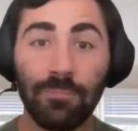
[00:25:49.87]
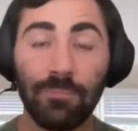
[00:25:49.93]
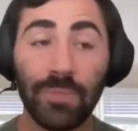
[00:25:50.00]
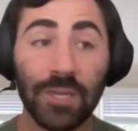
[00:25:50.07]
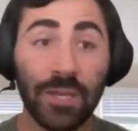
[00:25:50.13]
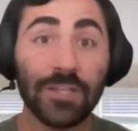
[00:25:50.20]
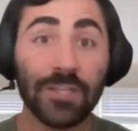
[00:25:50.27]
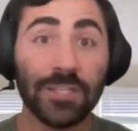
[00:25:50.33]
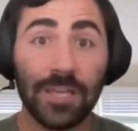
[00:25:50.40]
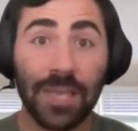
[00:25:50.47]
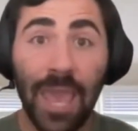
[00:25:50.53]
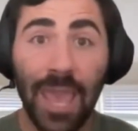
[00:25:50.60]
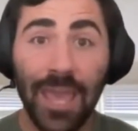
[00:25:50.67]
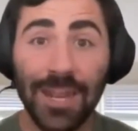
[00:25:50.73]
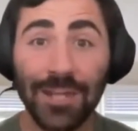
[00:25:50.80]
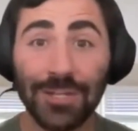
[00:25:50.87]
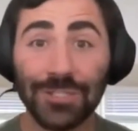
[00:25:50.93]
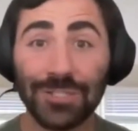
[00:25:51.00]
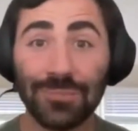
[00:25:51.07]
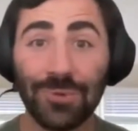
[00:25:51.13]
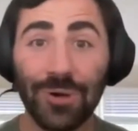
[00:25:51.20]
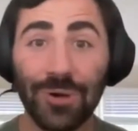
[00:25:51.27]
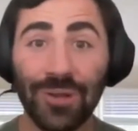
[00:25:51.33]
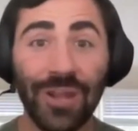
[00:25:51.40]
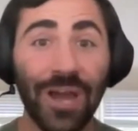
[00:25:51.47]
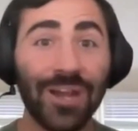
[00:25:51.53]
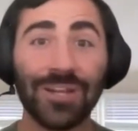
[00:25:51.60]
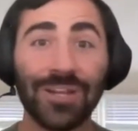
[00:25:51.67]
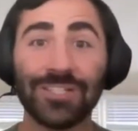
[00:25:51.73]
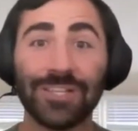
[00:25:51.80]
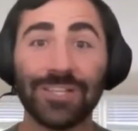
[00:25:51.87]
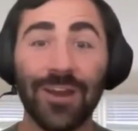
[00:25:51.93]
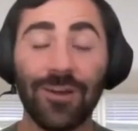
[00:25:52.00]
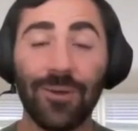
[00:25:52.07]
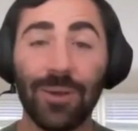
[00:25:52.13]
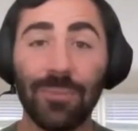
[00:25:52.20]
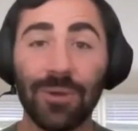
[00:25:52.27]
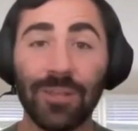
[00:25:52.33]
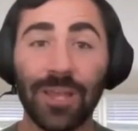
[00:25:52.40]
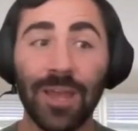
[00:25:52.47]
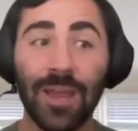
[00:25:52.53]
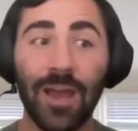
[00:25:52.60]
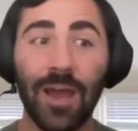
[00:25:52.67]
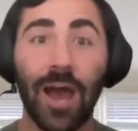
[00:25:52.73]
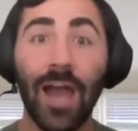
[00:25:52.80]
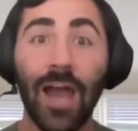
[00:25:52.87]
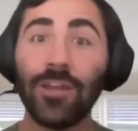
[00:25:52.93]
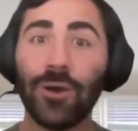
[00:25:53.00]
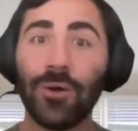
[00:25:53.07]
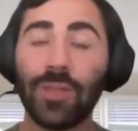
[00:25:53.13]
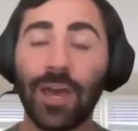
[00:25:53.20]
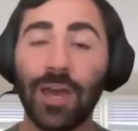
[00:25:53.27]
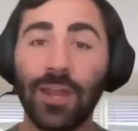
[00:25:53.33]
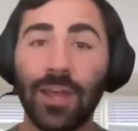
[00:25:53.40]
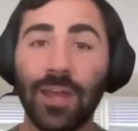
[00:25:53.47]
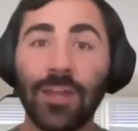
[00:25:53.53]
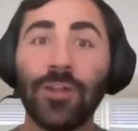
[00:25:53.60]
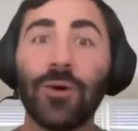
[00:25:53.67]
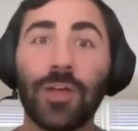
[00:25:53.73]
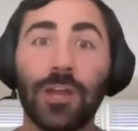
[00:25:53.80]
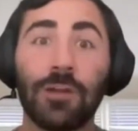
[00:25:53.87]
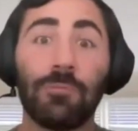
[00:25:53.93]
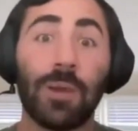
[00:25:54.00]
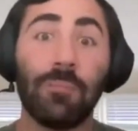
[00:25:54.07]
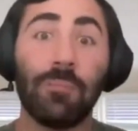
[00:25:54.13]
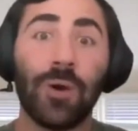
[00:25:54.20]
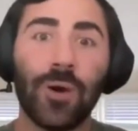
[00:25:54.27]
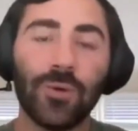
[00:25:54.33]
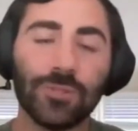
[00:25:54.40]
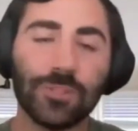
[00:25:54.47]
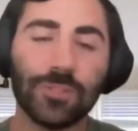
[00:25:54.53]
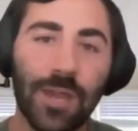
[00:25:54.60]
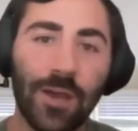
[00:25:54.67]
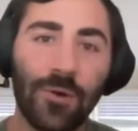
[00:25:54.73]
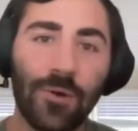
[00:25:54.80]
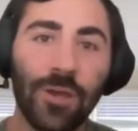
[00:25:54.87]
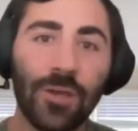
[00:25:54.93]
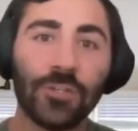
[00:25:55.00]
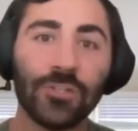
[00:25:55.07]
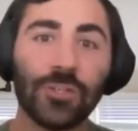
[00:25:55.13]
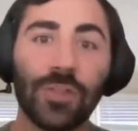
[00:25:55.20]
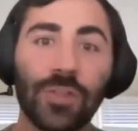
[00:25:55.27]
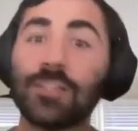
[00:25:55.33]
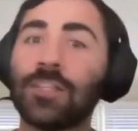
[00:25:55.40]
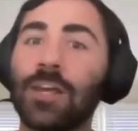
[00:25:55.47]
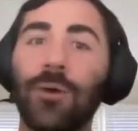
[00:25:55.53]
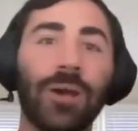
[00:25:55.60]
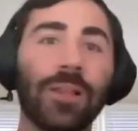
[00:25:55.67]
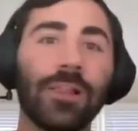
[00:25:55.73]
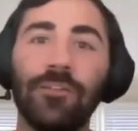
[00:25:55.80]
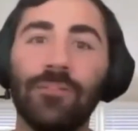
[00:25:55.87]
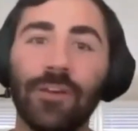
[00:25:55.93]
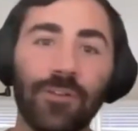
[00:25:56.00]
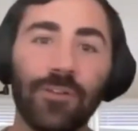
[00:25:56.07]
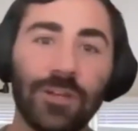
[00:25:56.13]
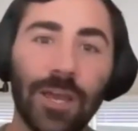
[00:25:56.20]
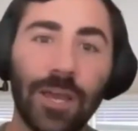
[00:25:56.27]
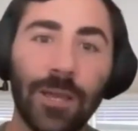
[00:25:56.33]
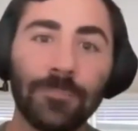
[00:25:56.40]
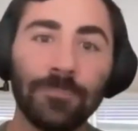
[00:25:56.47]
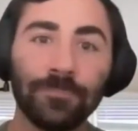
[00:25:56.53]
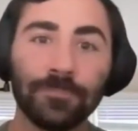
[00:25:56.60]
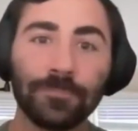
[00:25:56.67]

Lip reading: Because it can end tomorrow, not in a scary way, but like, I know that in my bones now. So that's how I live every day.